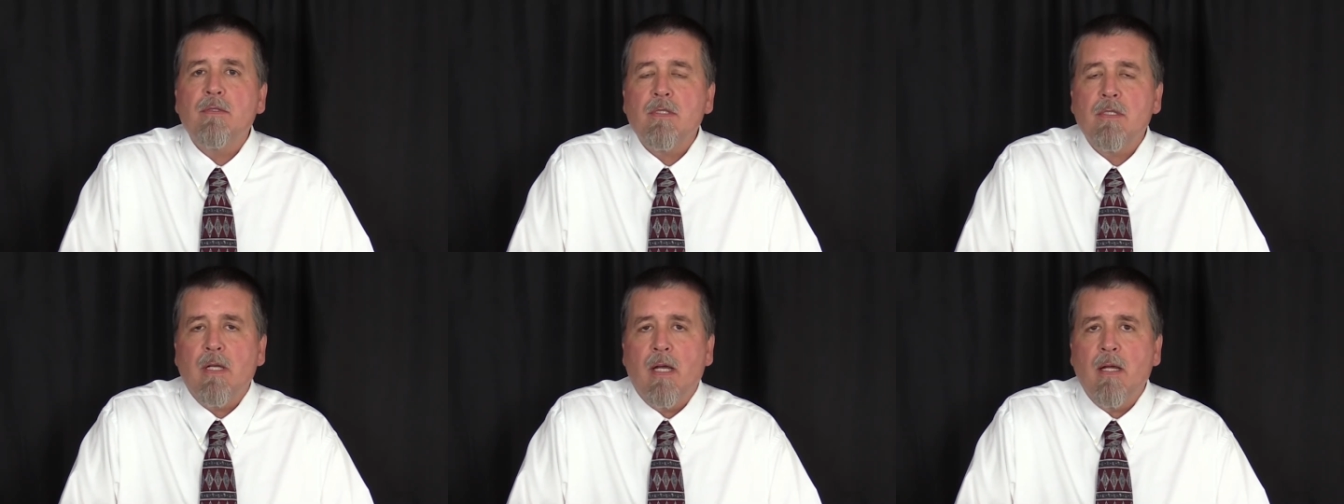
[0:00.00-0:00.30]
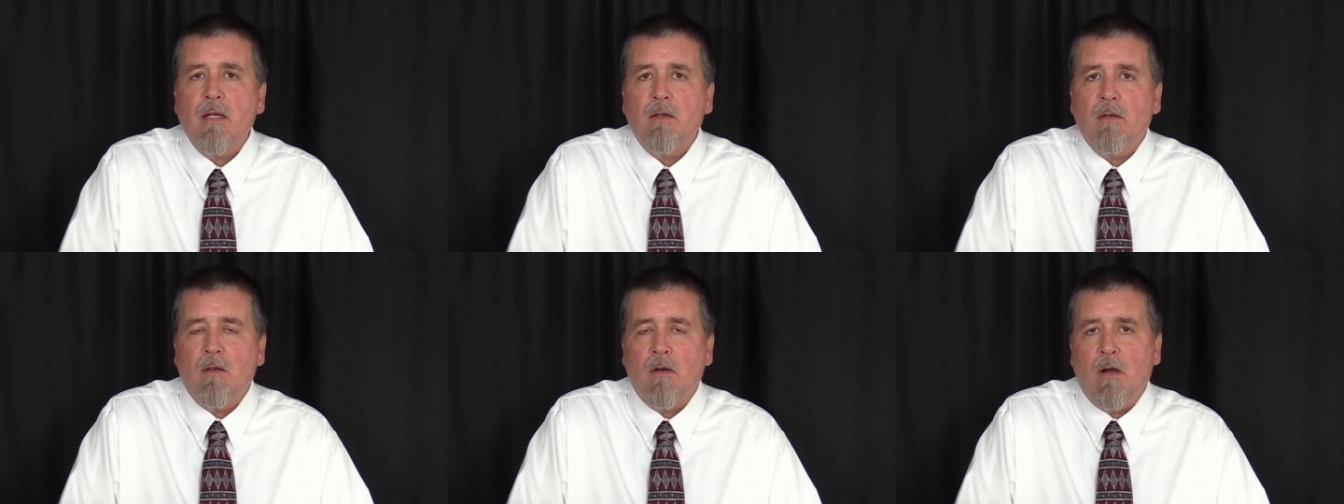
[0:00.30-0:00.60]

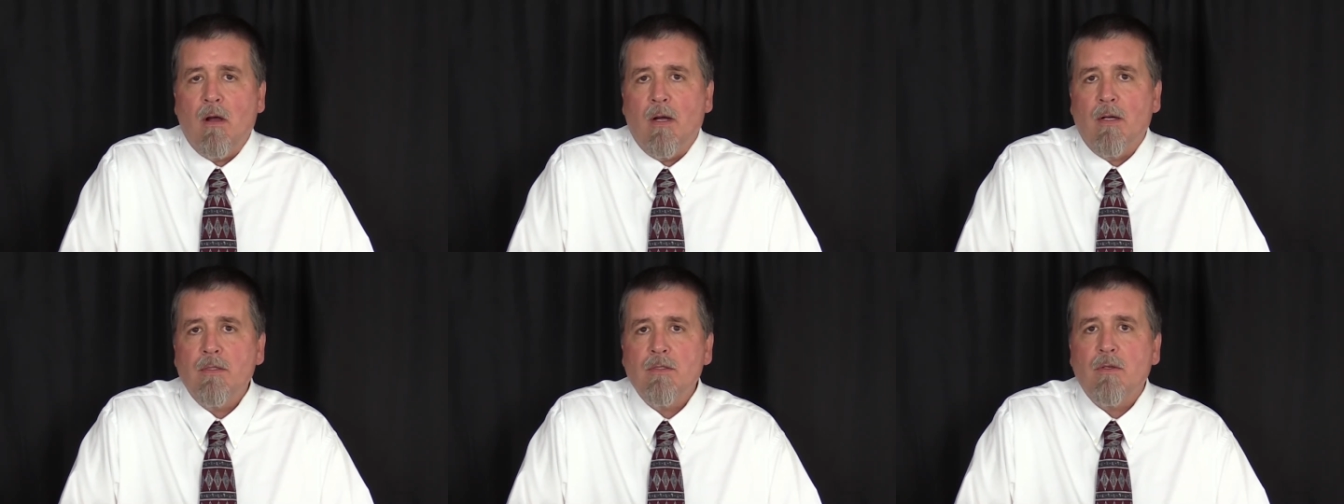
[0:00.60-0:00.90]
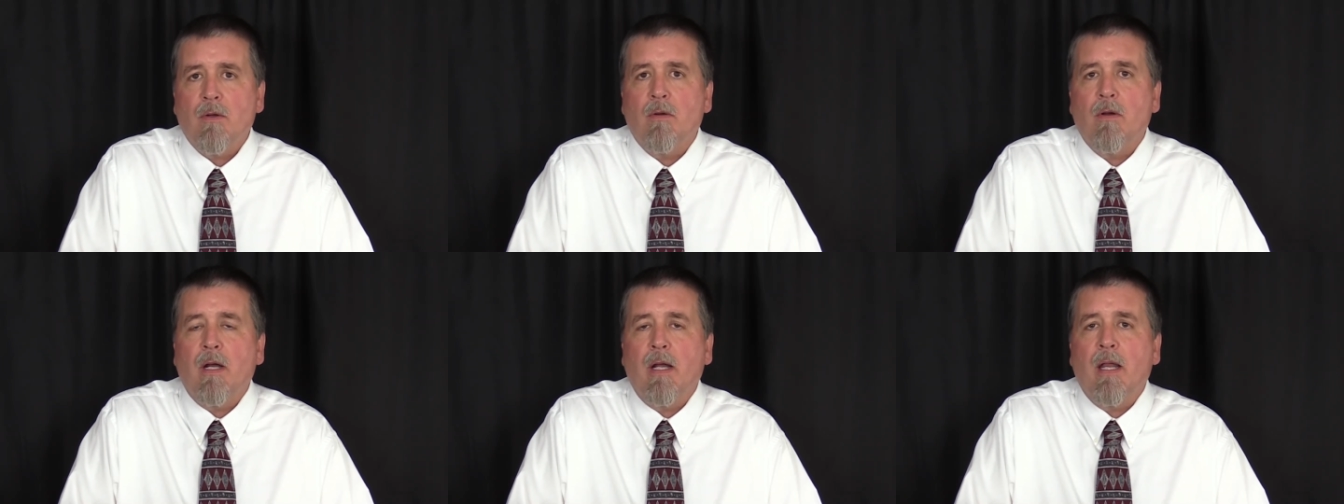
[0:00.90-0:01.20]
state laws
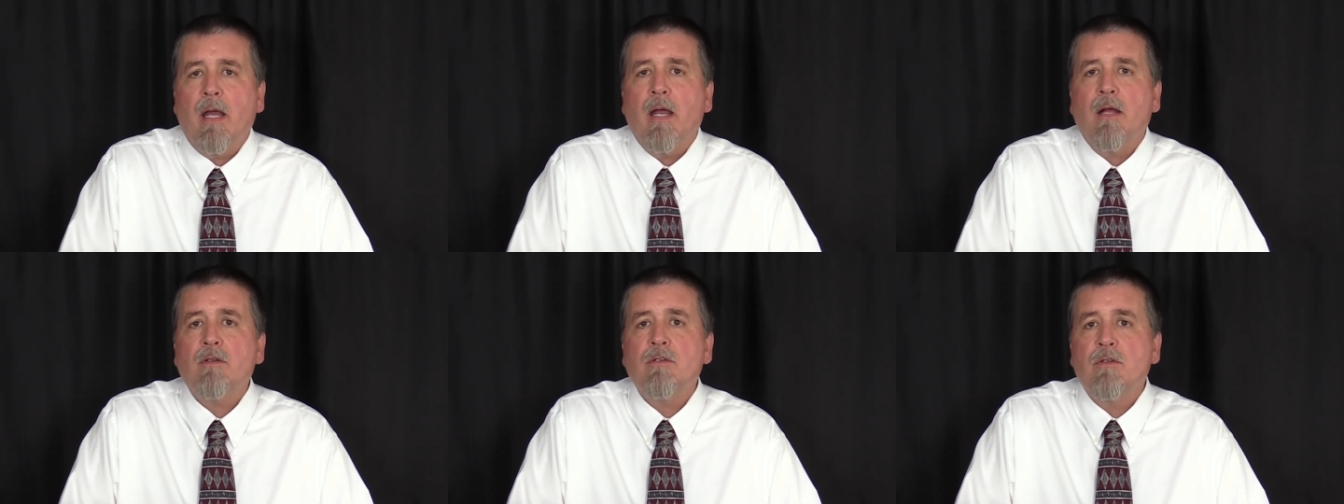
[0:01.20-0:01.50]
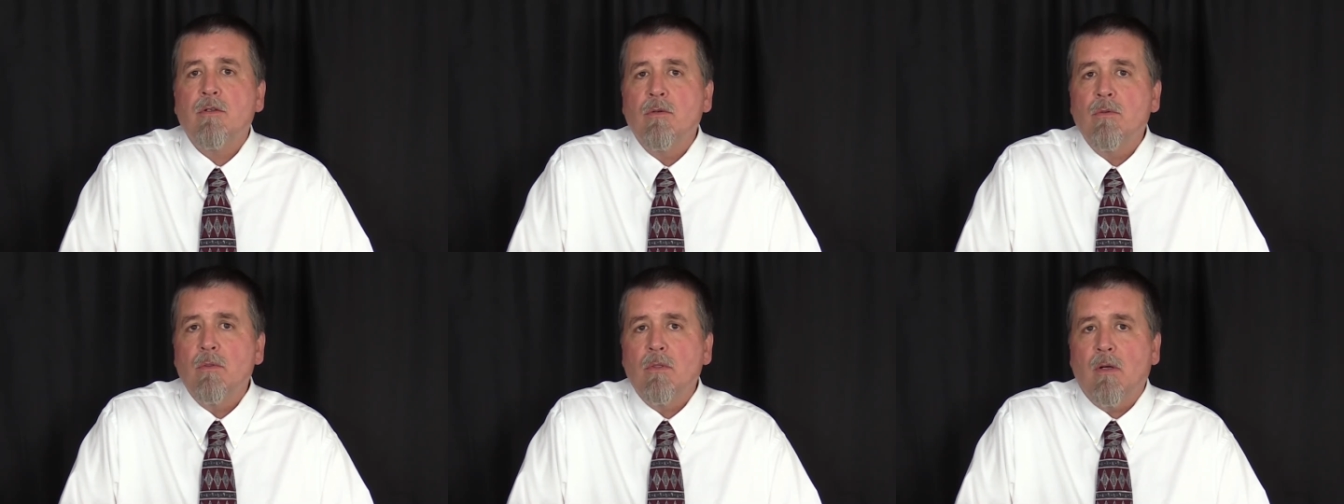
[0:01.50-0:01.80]
or enacts
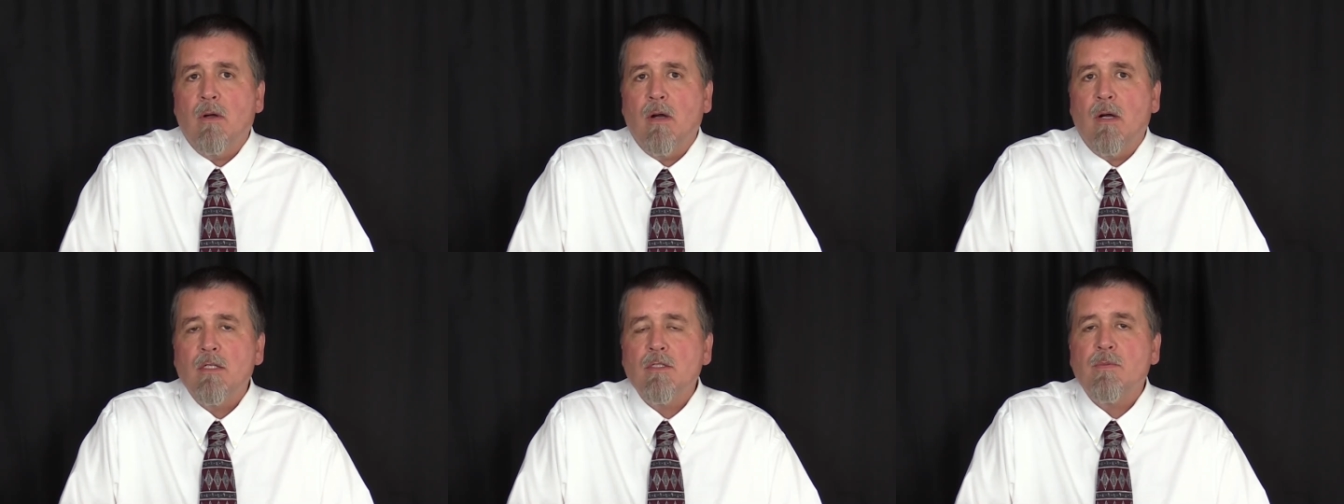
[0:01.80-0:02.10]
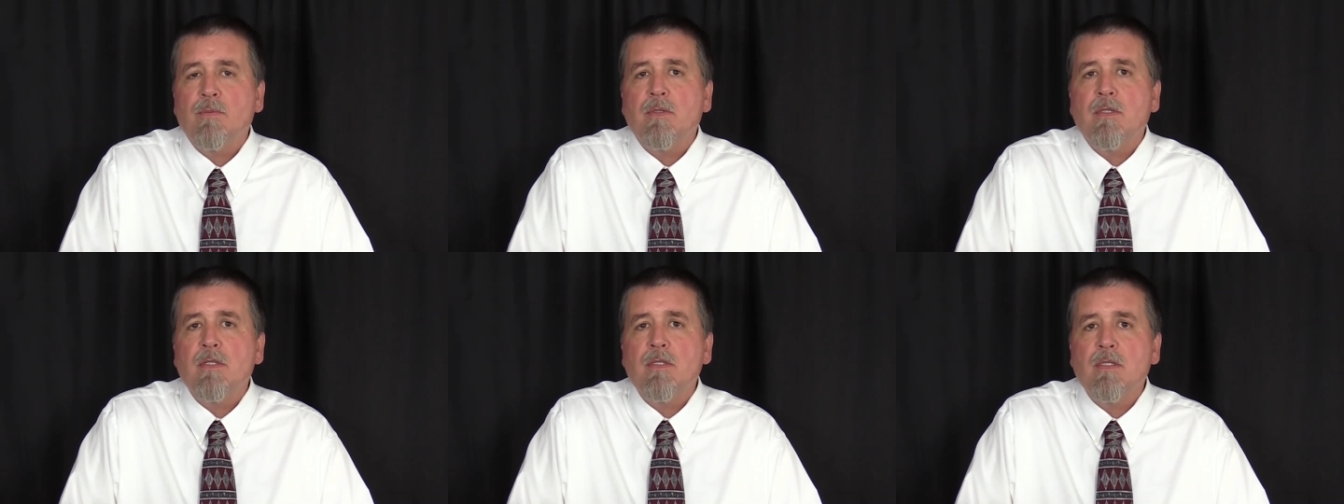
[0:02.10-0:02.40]
new laws
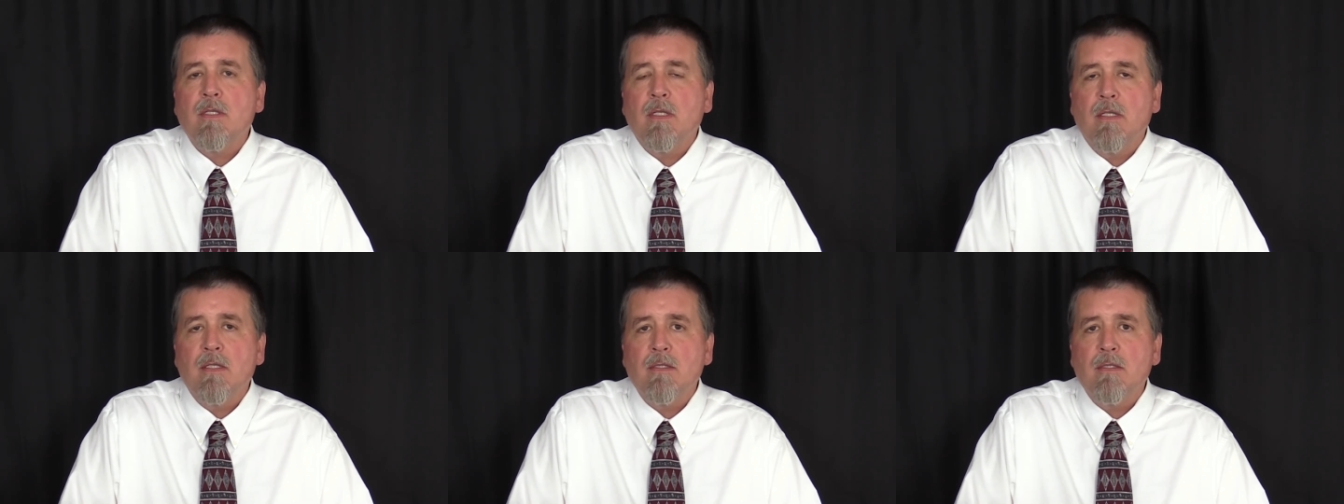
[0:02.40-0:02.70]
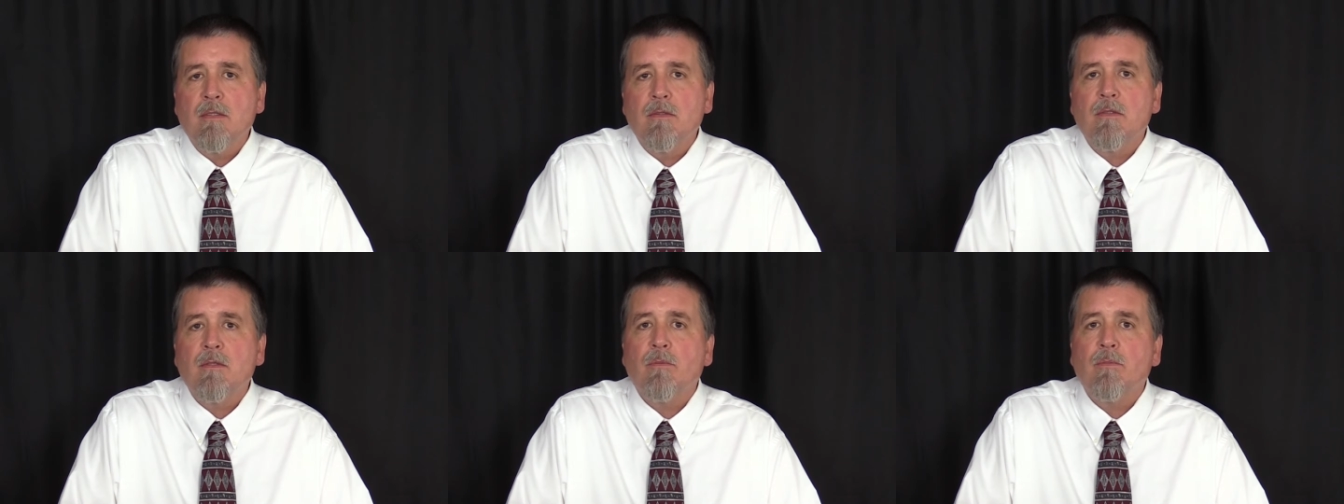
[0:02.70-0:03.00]
for the
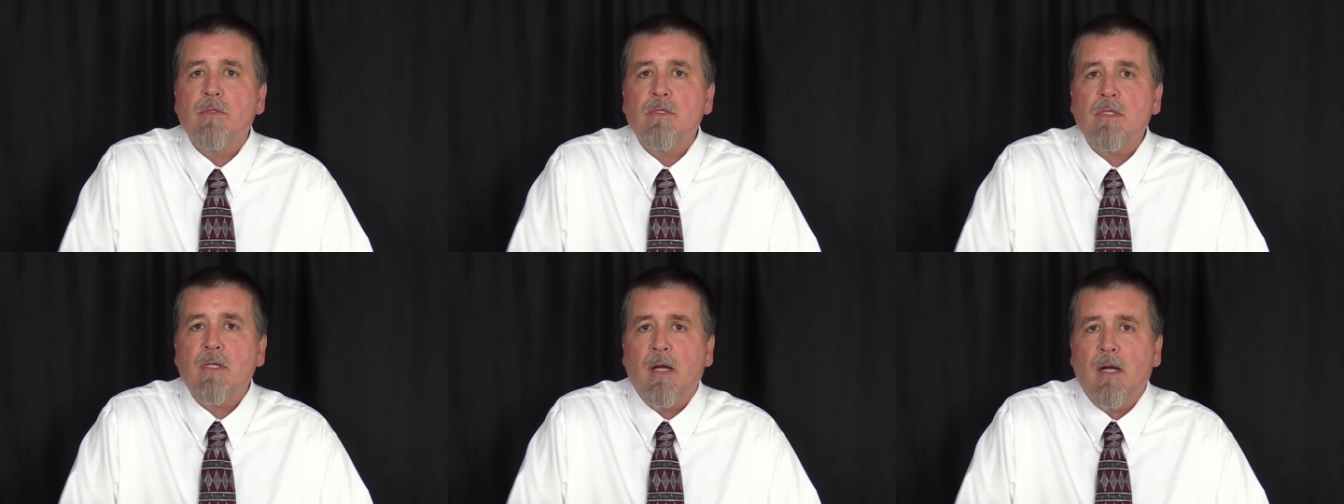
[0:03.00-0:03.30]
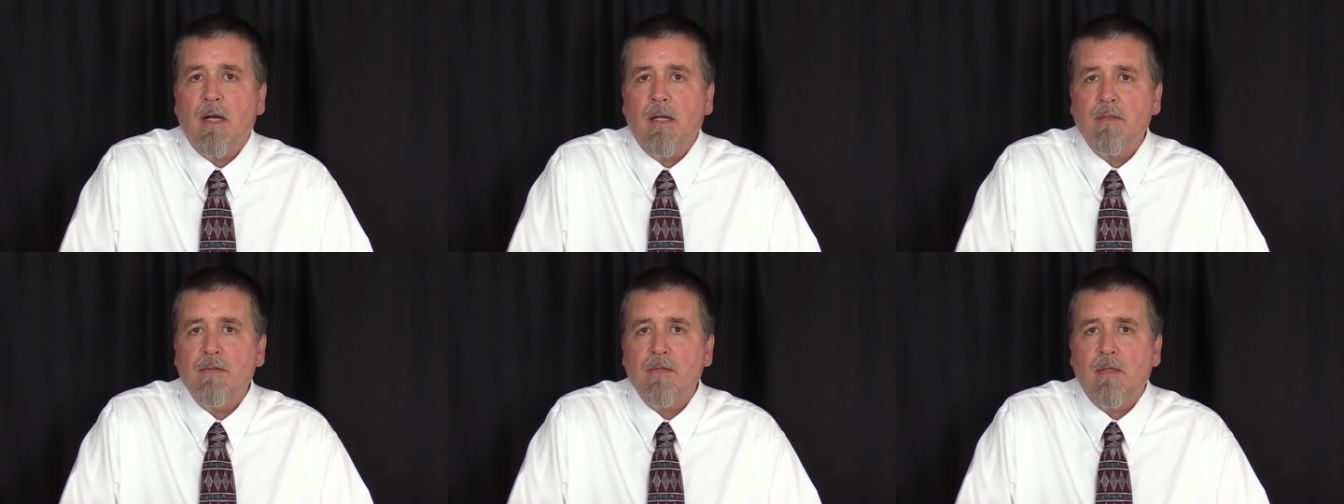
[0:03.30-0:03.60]
citizens of
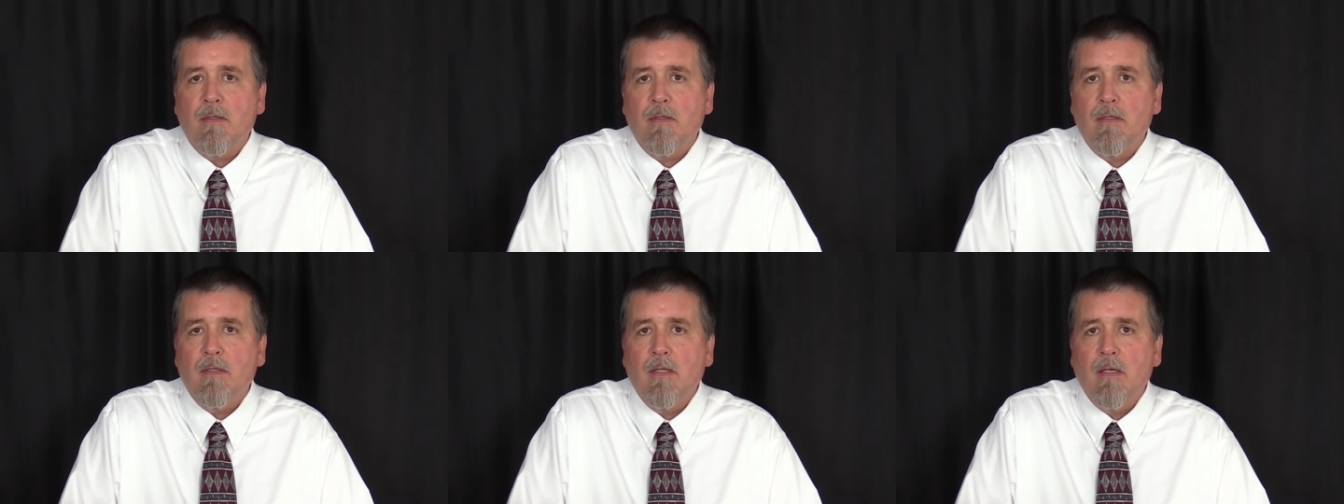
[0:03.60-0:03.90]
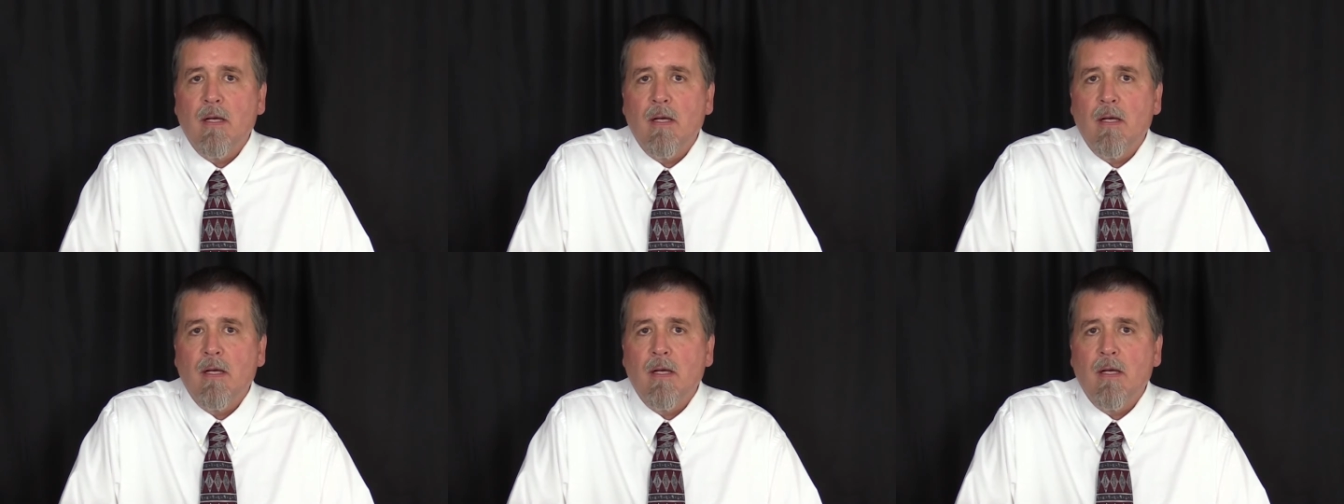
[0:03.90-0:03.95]
Wisconsin.